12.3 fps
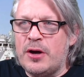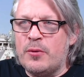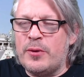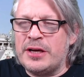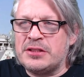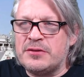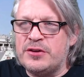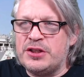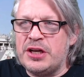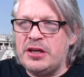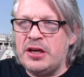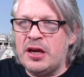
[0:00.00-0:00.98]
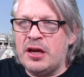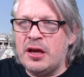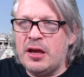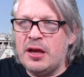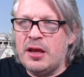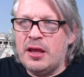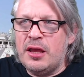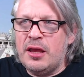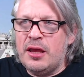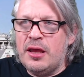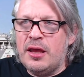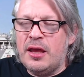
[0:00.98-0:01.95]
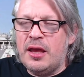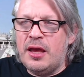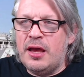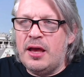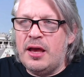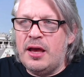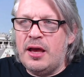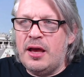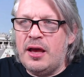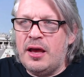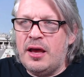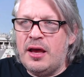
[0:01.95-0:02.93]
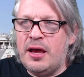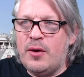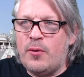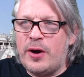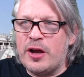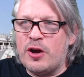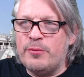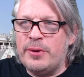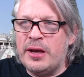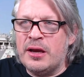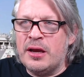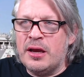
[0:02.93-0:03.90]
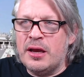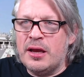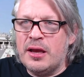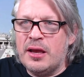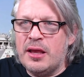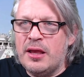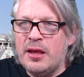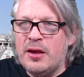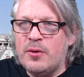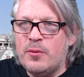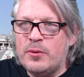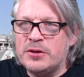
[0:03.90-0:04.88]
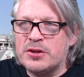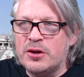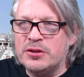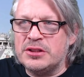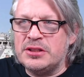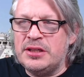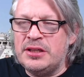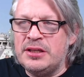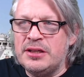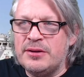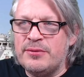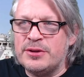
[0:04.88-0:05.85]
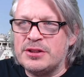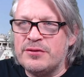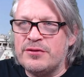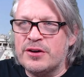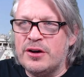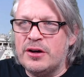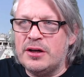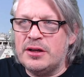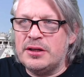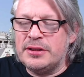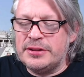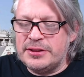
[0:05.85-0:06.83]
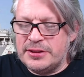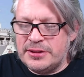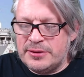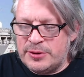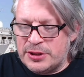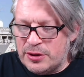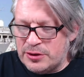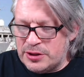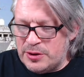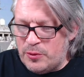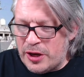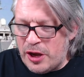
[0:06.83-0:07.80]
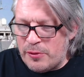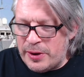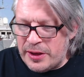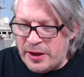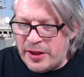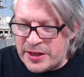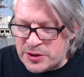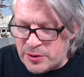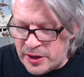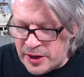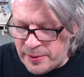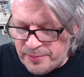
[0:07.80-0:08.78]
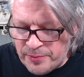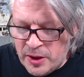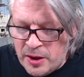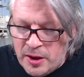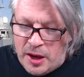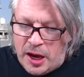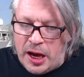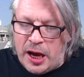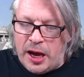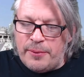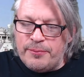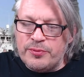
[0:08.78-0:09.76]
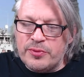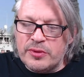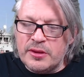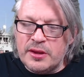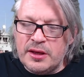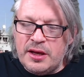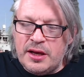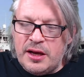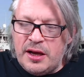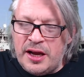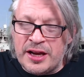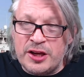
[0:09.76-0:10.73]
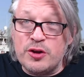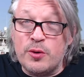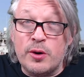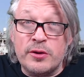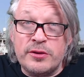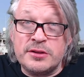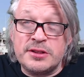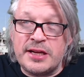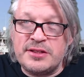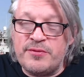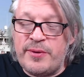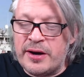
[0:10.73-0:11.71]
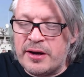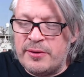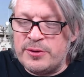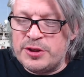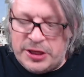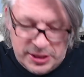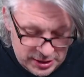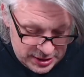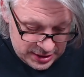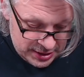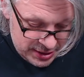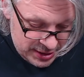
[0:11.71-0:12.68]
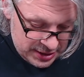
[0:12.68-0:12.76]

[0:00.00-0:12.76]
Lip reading: West Virginia, Wyoming, Wisconsin. I must have forgot Wisconsin, Wyoming. Oh, that's right. Yeah. I can do all of the states of America. I'm a genius.